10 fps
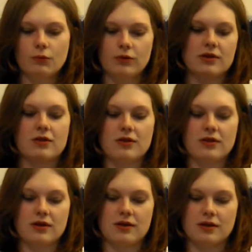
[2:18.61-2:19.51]
one of
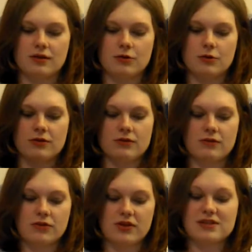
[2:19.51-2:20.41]

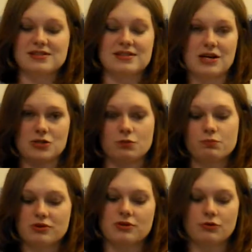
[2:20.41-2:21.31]
the things as an
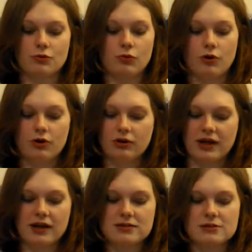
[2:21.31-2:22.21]
actual print on your wall.
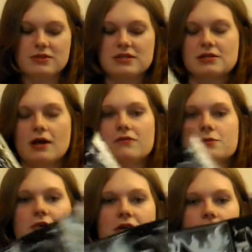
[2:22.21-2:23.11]
Like, some of the stuff's
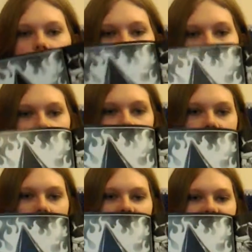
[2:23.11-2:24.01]
pretty cool.
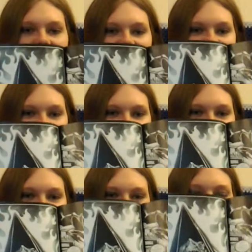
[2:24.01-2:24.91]
You
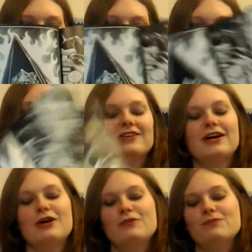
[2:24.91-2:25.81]
know, so
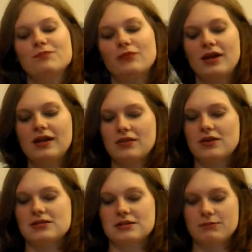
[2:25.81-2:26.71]
I like
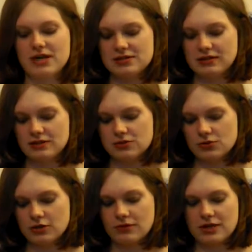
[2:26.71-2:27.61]
this, and basically the
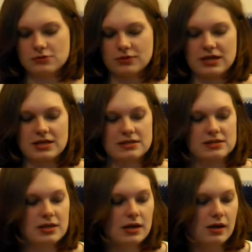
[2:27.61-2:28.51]
story with this one
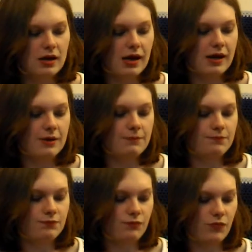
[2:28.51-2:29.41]
is
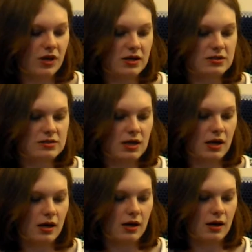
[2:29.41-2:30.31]
it's
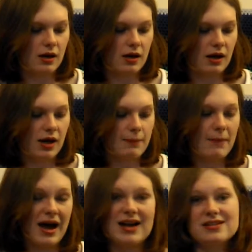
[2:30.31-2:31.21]
a guy,
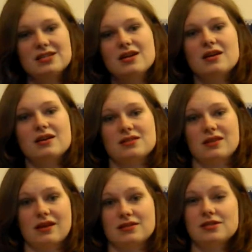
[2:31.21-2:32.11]
Matt. He's
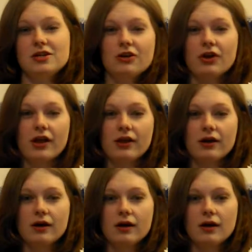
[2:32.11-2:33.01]
like a serial
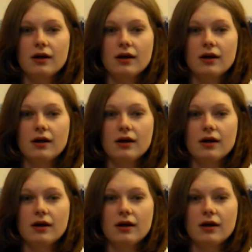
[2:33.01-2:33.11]
killer.